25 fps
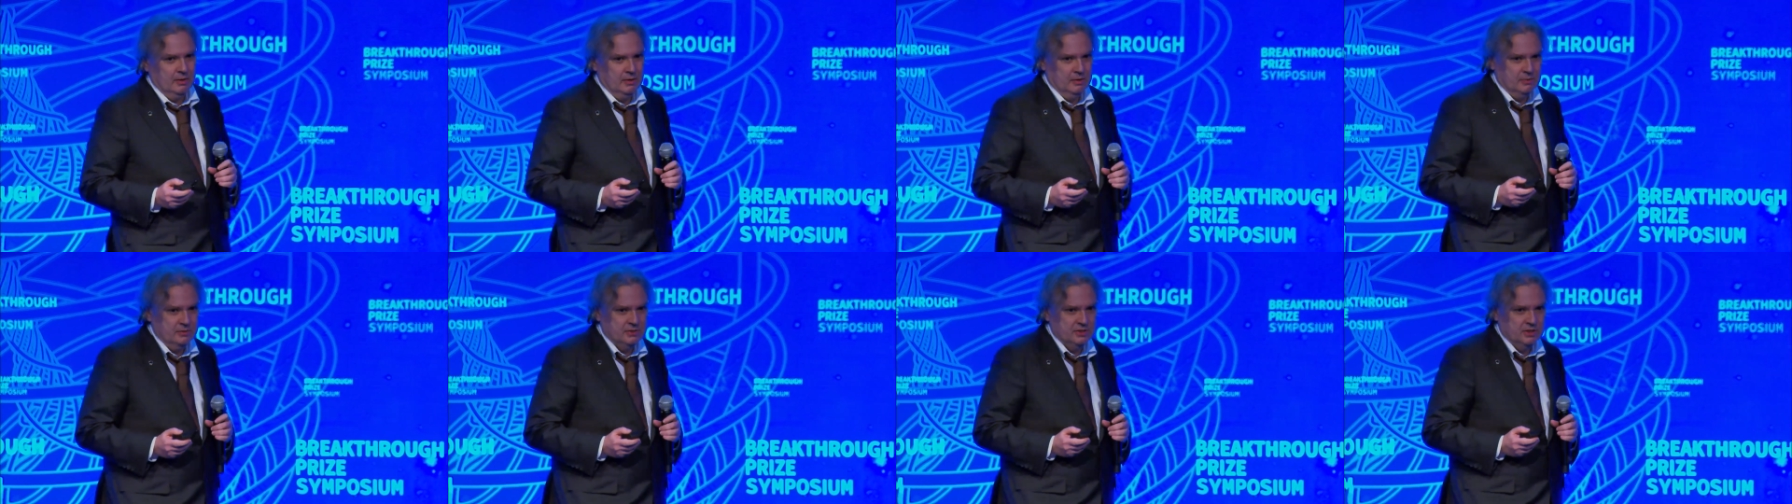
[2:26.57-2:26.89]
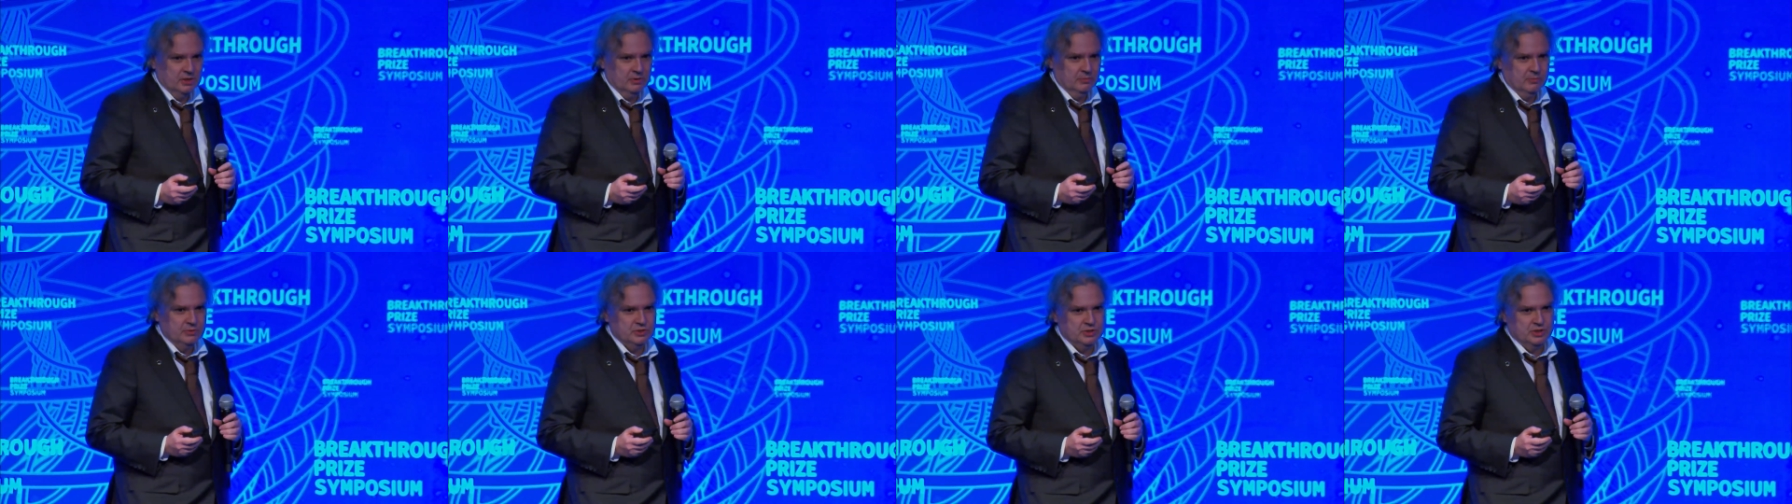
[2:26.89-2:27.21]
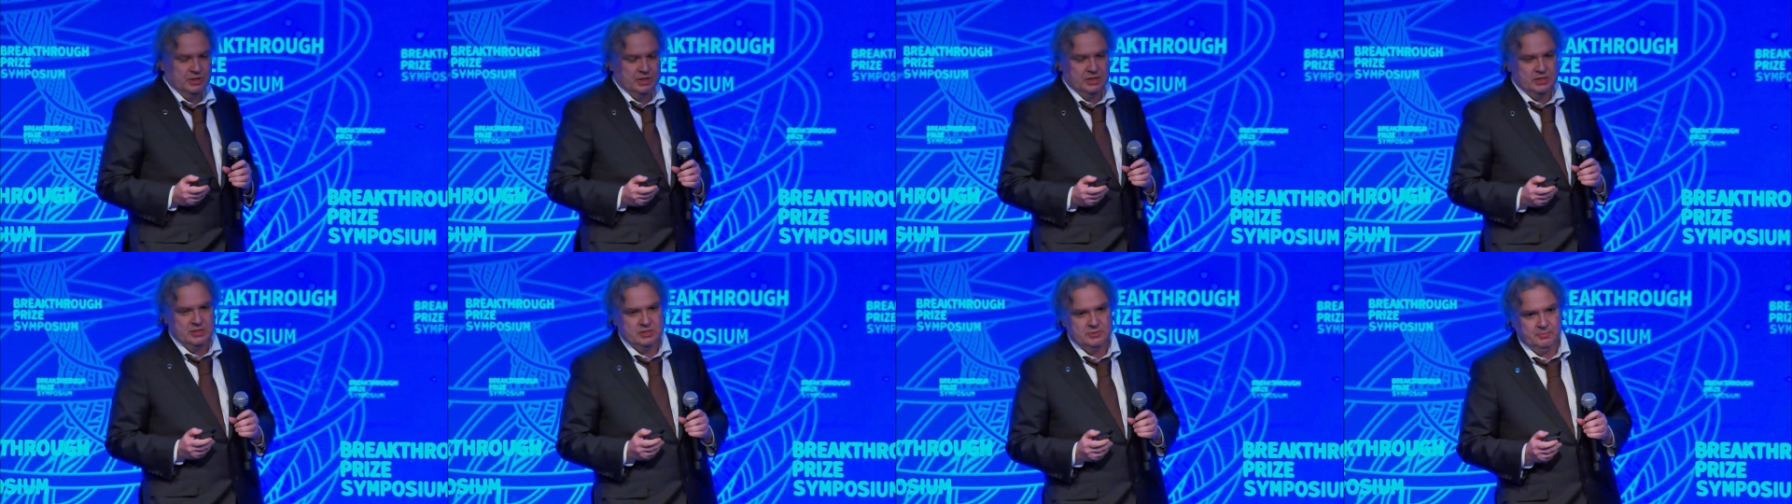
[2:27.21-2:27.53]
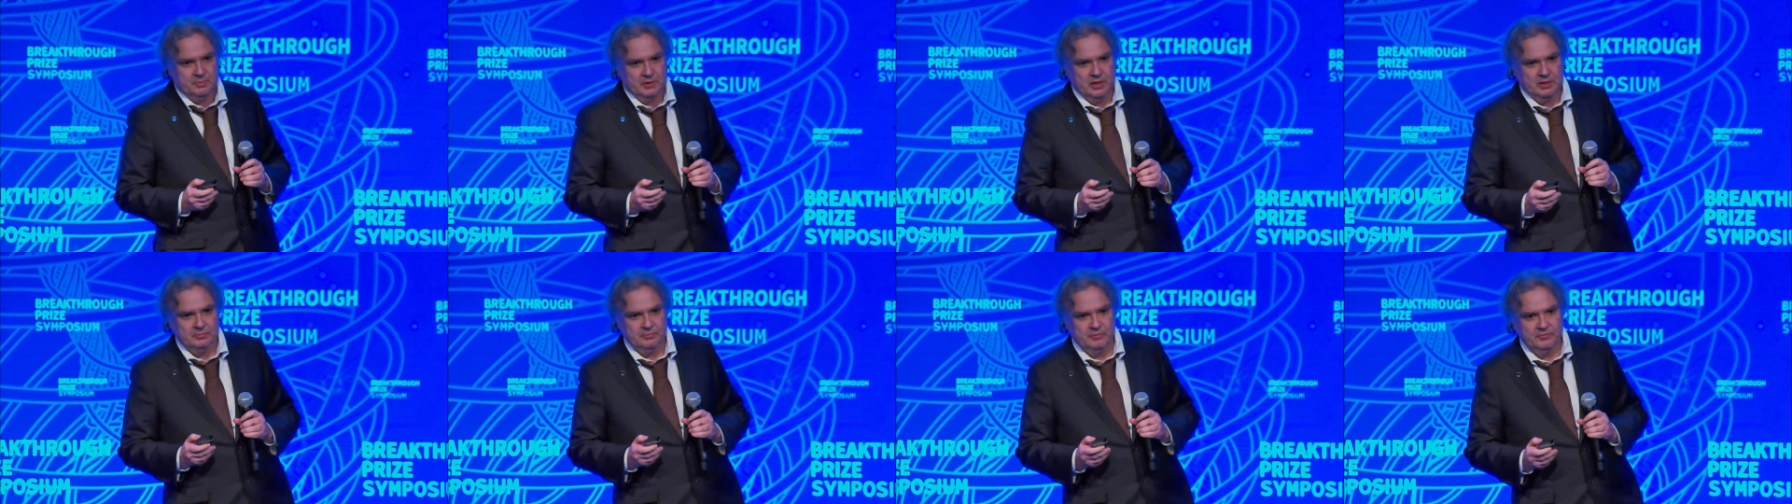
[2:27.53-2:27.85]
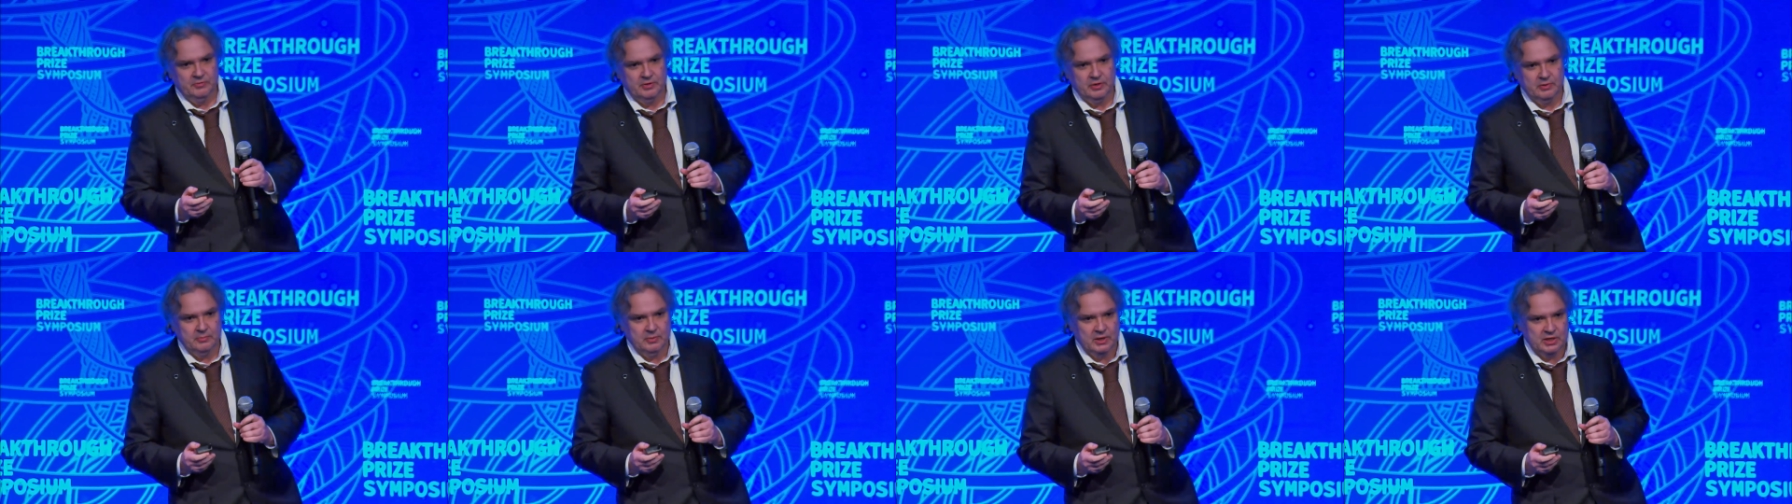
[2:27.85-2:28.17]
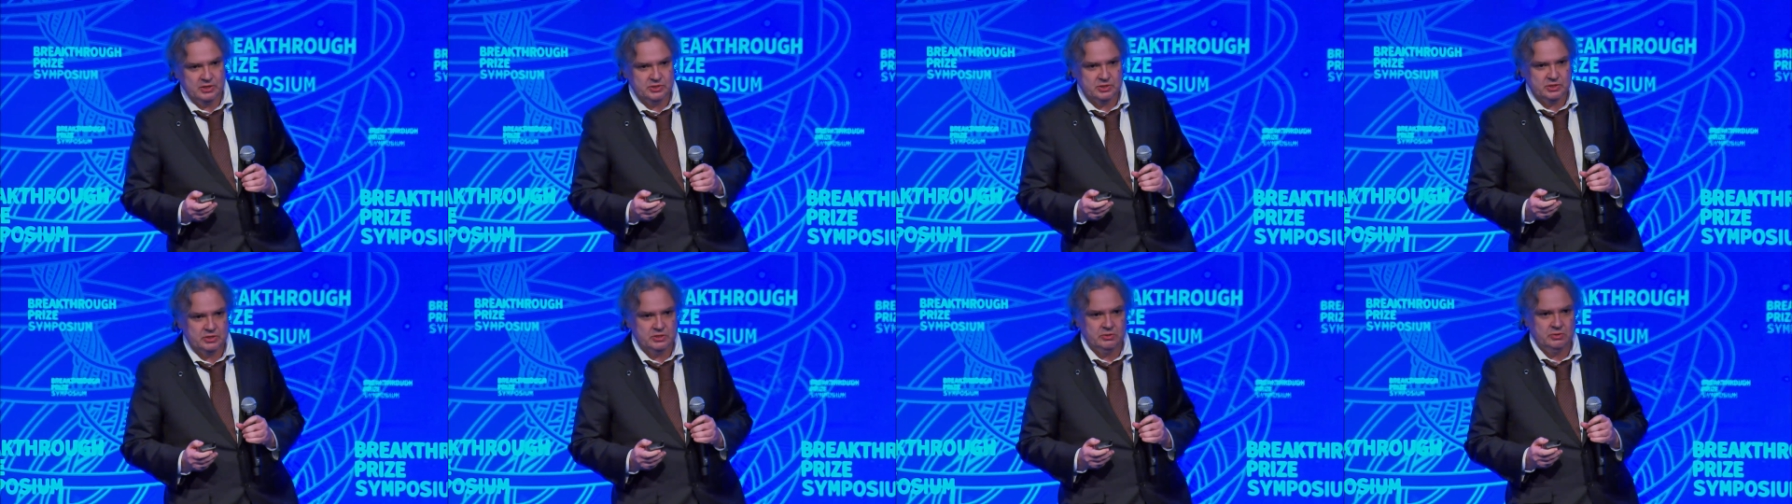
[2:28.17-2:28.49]
uh, a uh, theorem which really inspired me very
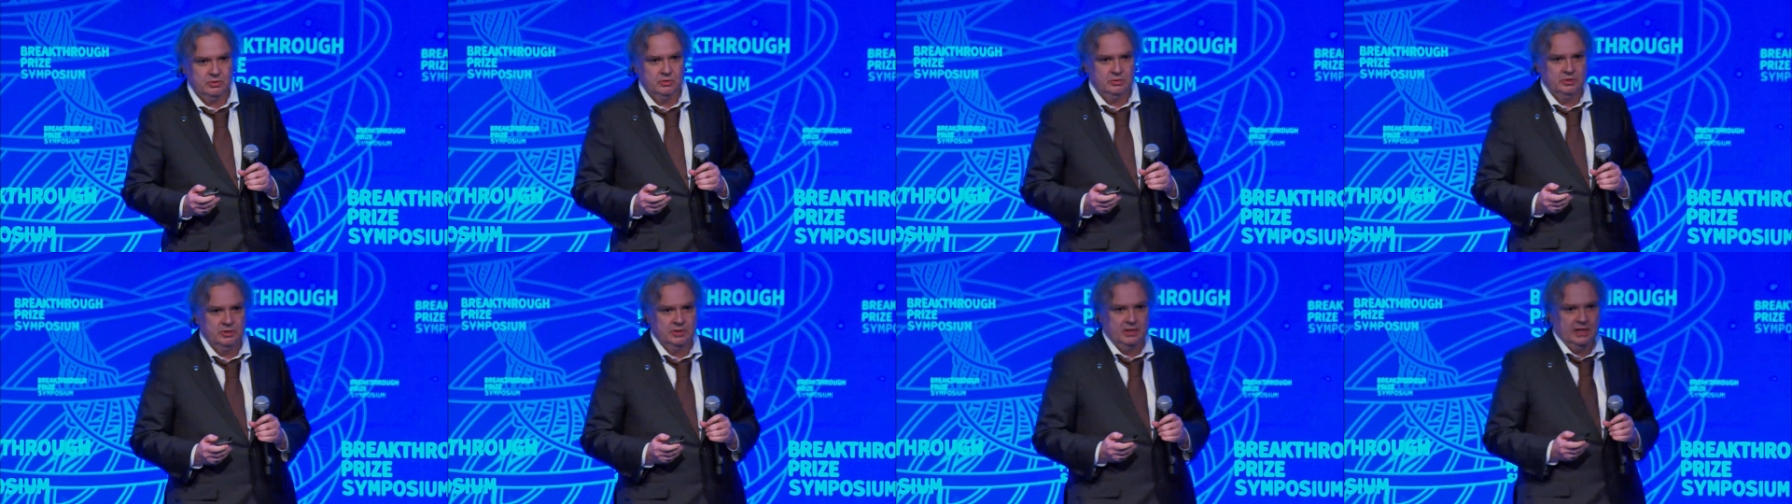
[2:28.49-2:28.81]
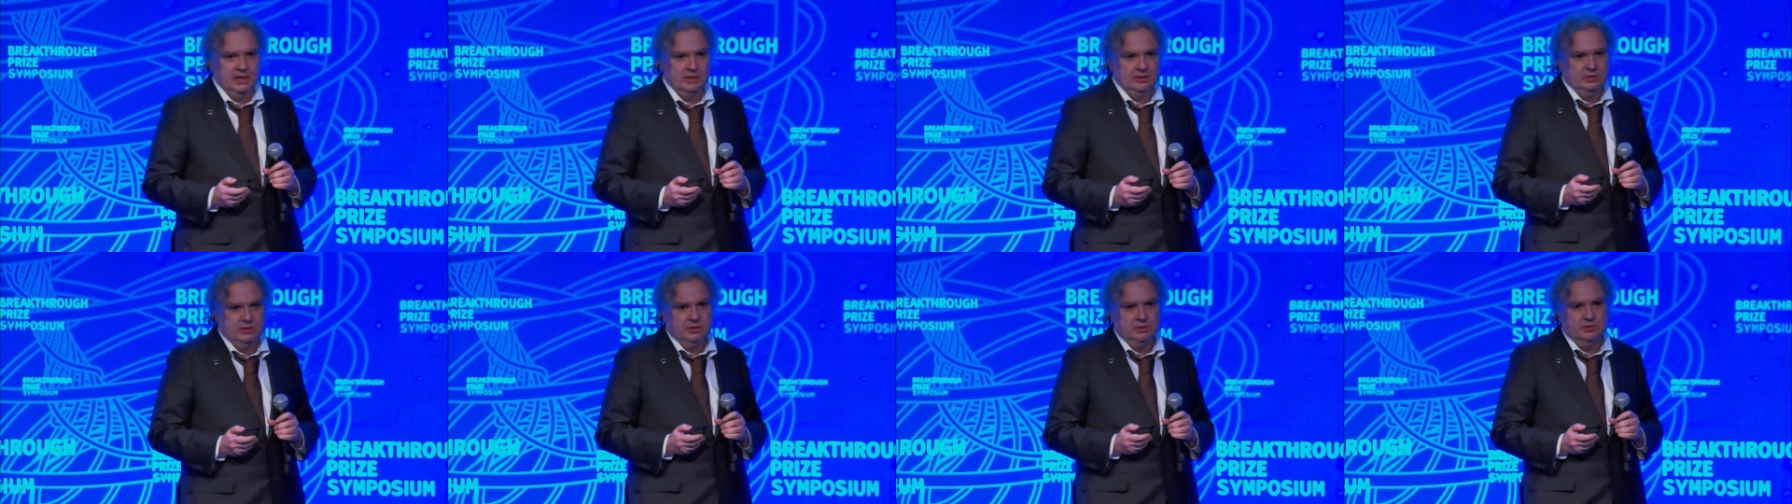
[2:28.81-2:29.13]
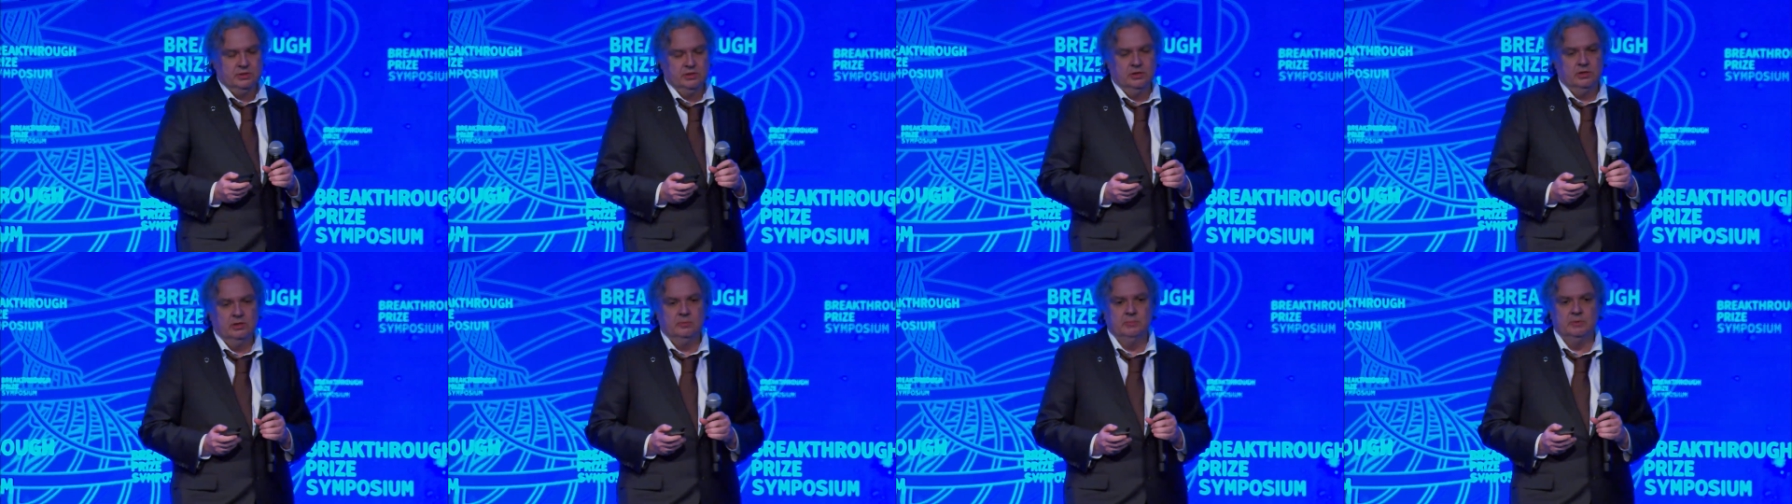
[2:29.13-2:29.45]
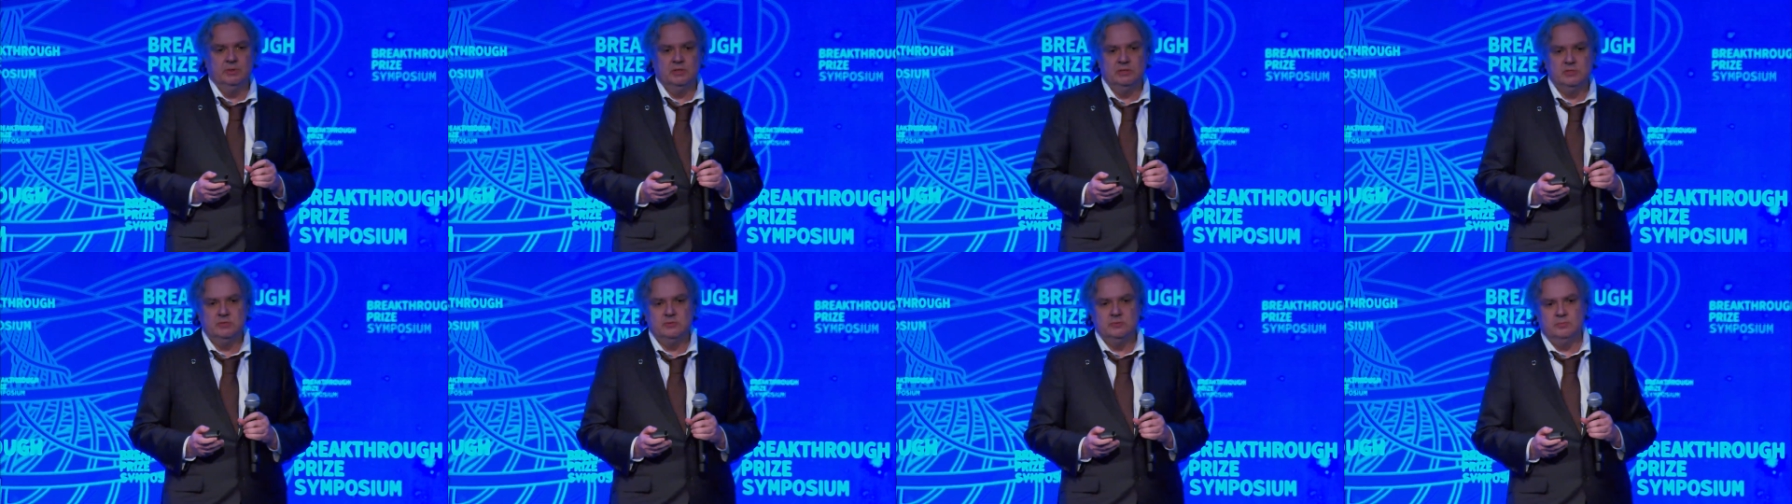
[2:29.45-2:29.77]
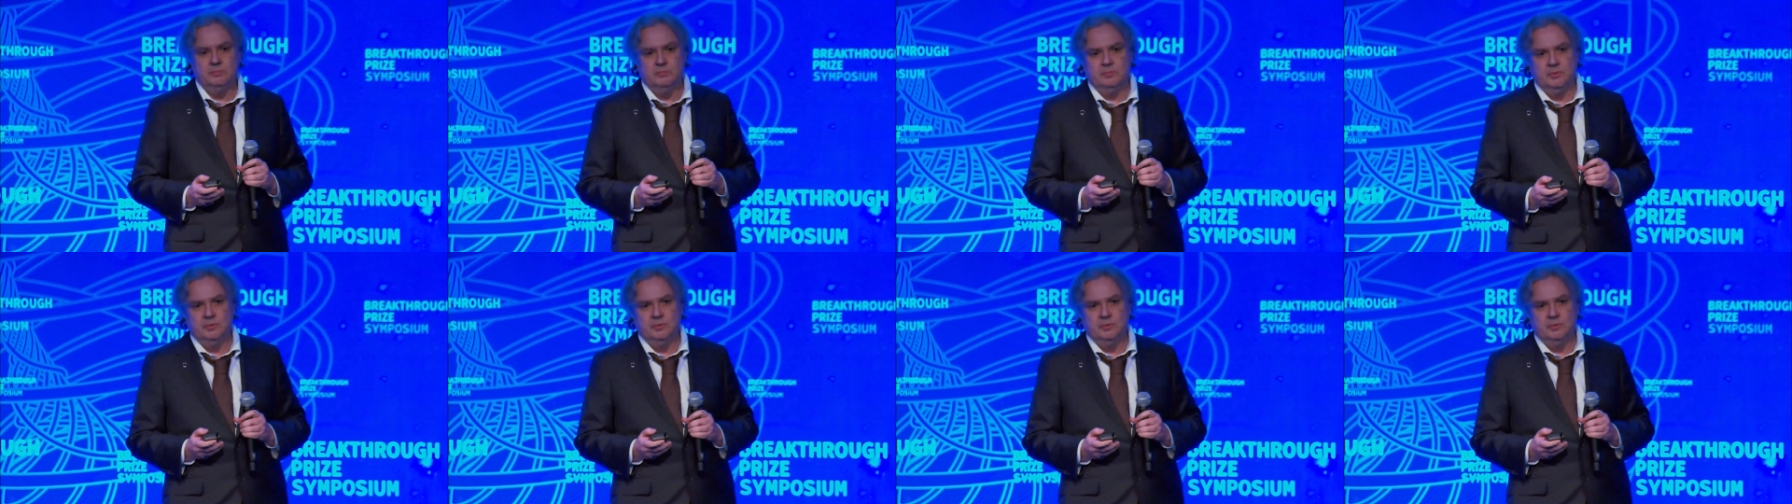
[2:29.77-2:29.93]
much. It's called Ratner's theorem. It's